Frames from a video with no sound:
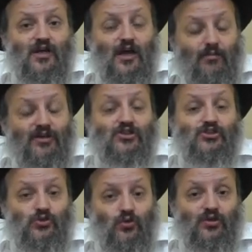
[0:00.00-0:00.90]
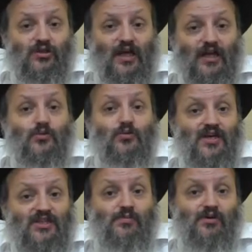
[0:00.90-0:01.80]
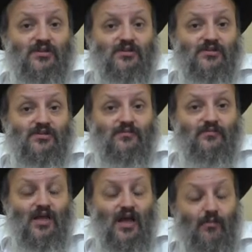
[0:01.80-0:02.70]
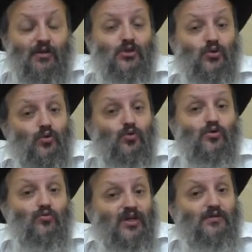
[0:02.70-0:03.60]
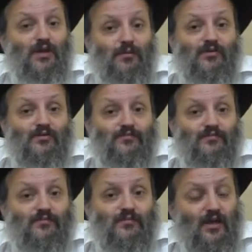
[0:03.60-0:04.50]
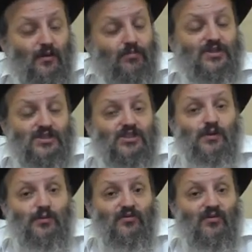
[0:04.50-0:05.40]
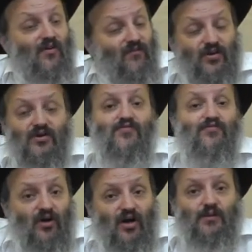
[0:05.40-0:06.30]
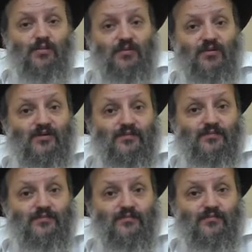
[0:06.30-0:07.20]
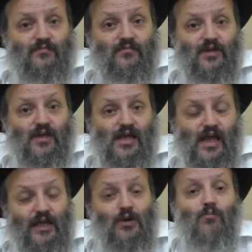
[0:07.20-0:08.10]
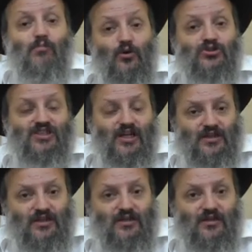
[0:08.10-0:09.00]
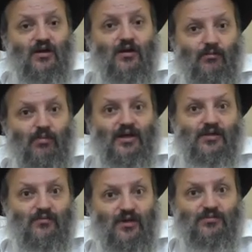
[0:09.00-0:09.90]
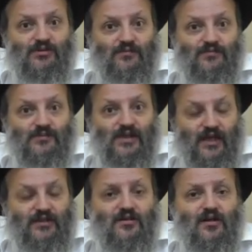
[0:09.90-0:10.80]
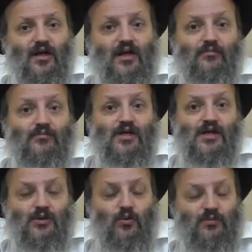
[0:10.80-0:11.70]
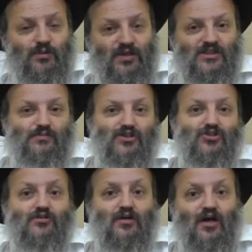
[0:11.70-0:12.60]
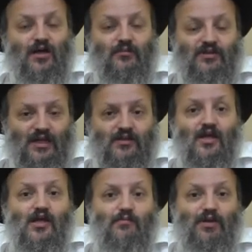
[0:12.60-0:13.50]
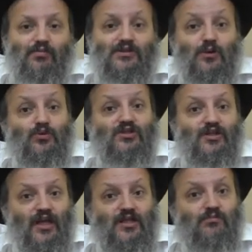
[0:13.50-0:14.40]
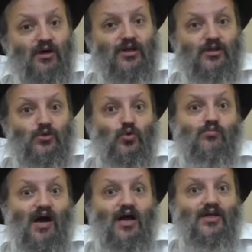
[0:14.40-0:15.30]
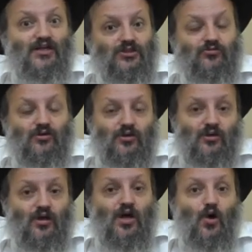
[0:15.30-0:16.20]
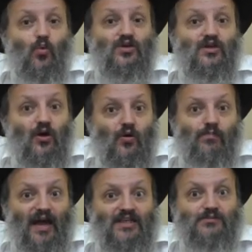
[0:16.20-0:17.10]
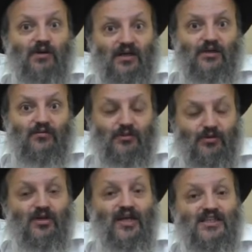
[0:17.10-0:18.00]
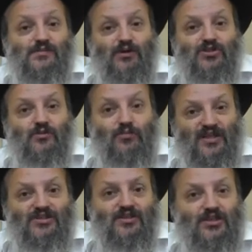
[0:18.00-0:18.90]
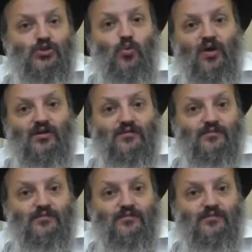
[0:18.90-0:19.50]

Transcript: but it's a story that we experienced about two great people, business people, very fine people. And they were both standing by the Rebbe. At that time, there would be a special time that people that would donate money to Machane Yisrael would go pass by the Rebbe and get special blessing each one.